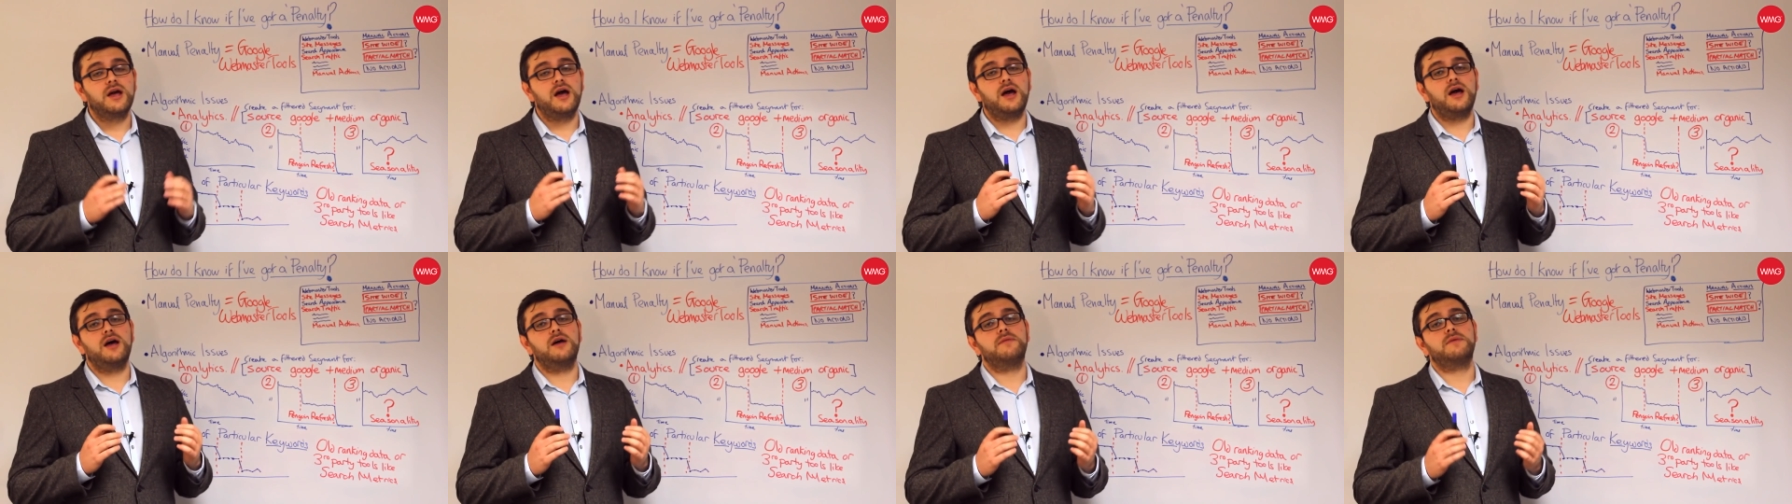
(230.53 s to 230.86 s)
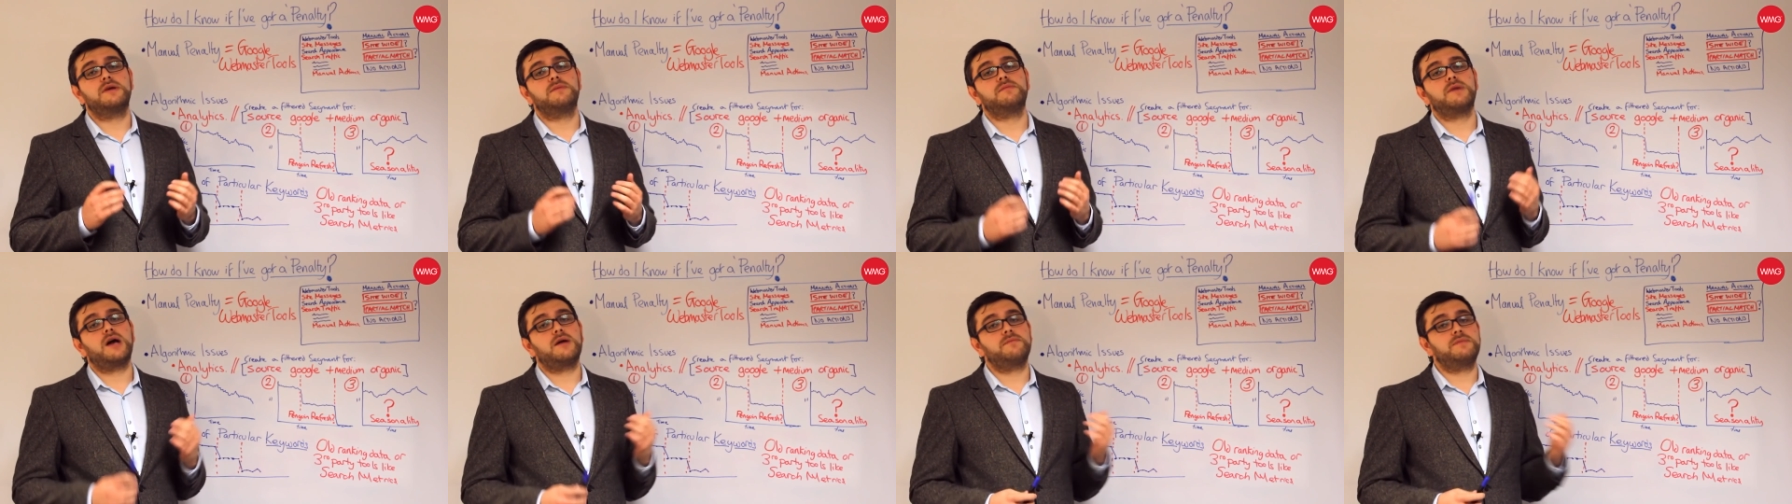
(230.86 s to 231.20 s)

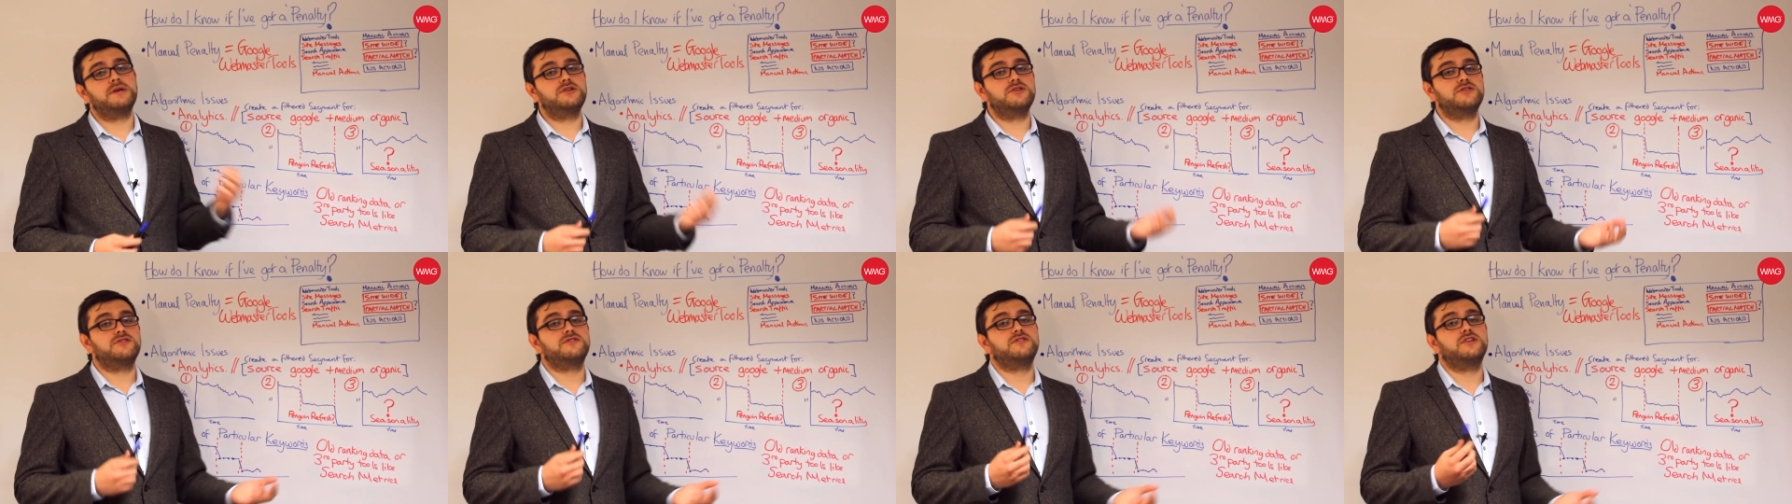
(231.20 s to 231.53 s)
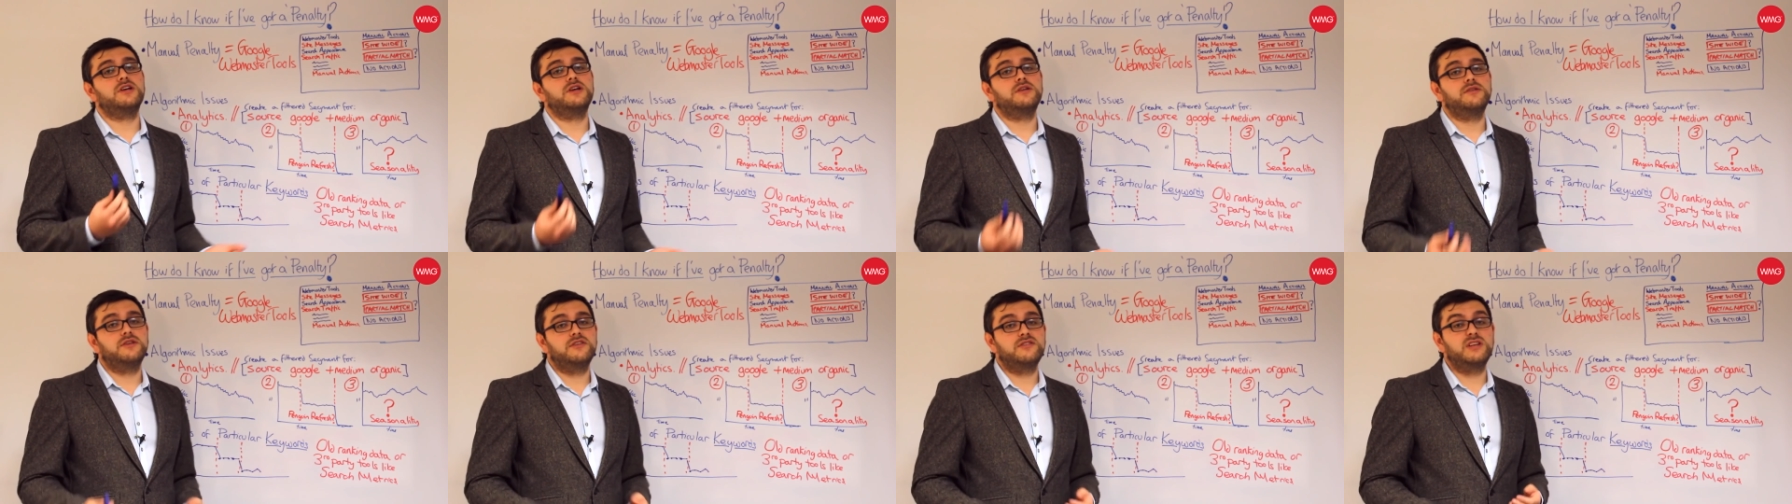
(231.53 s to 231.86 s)
It might be just
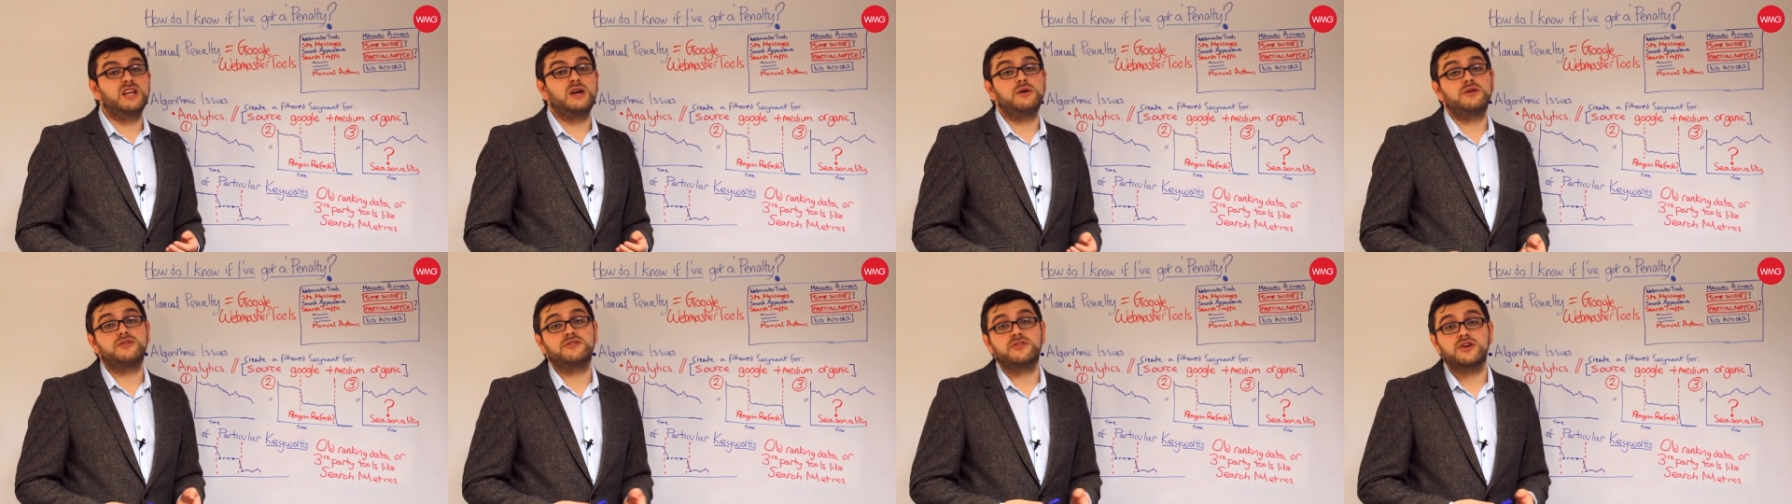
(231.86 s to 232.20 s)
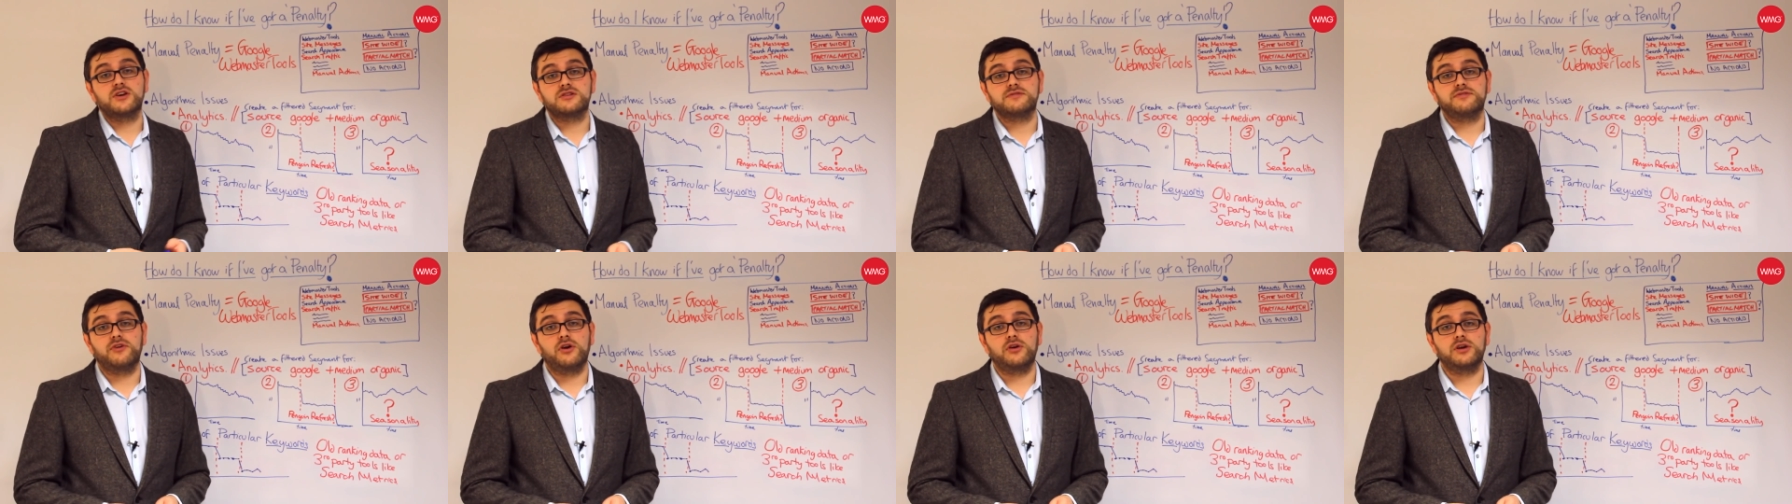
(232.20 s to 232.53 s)
that there's lower
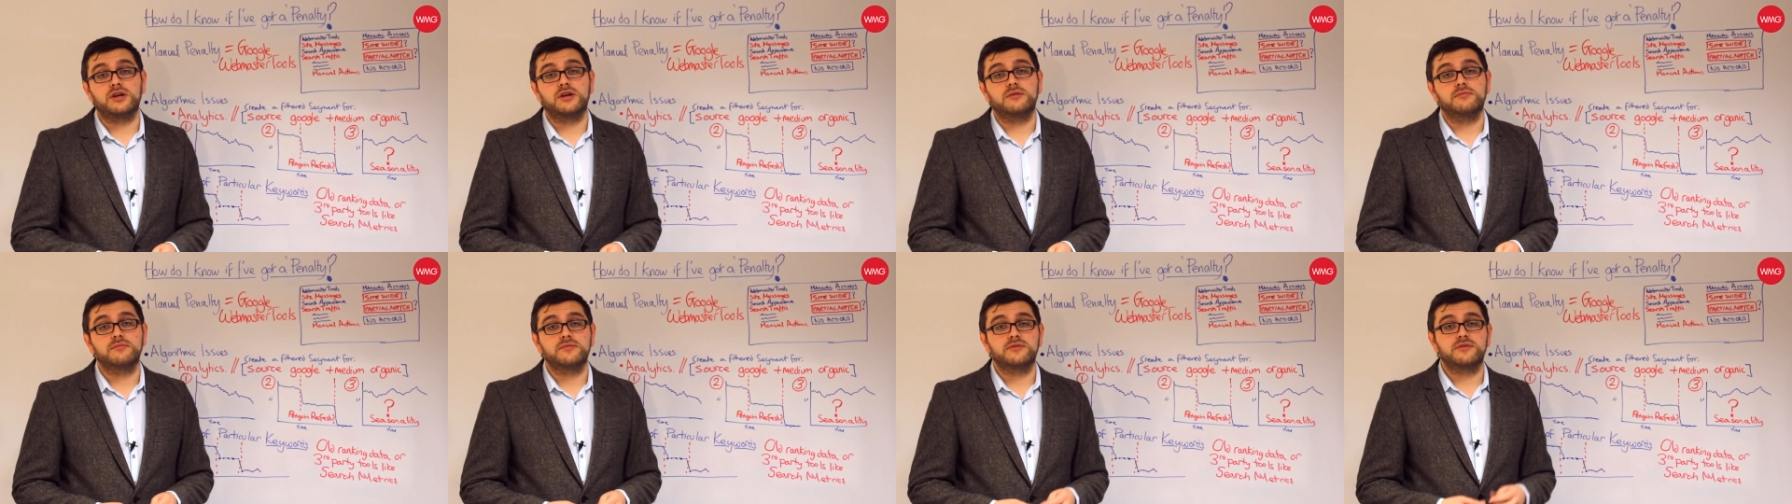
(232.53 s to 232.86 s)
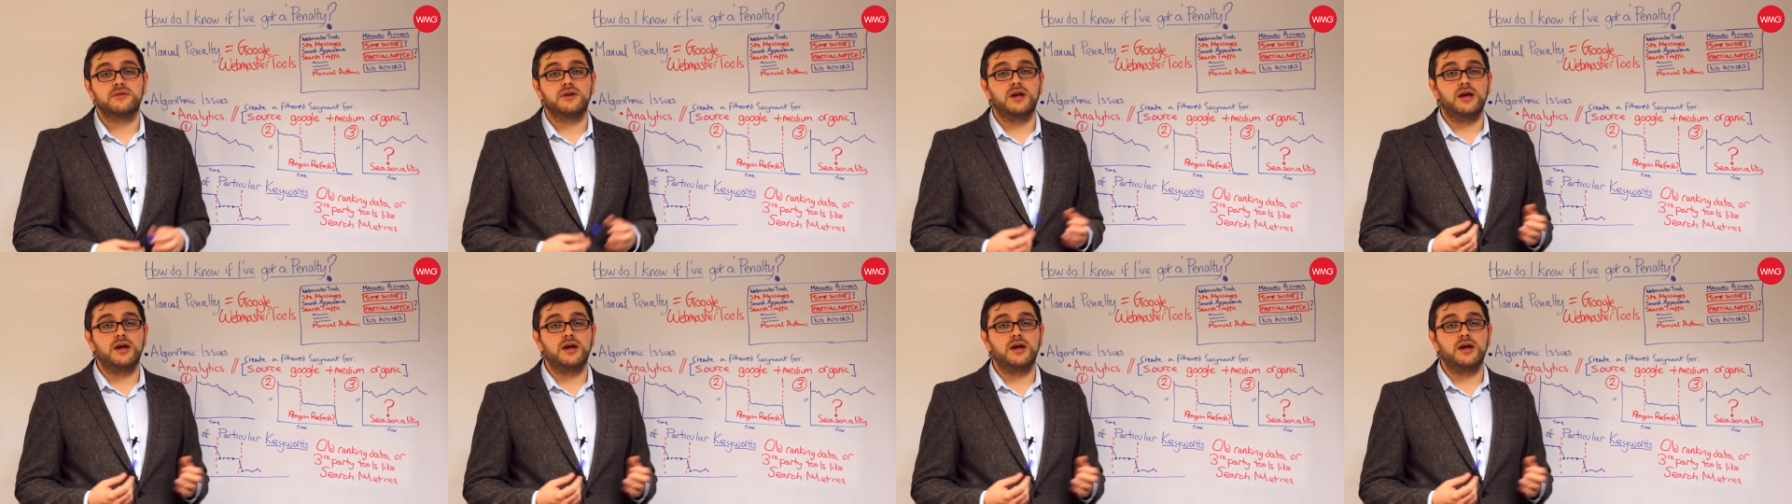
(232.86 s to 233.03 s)
search volumes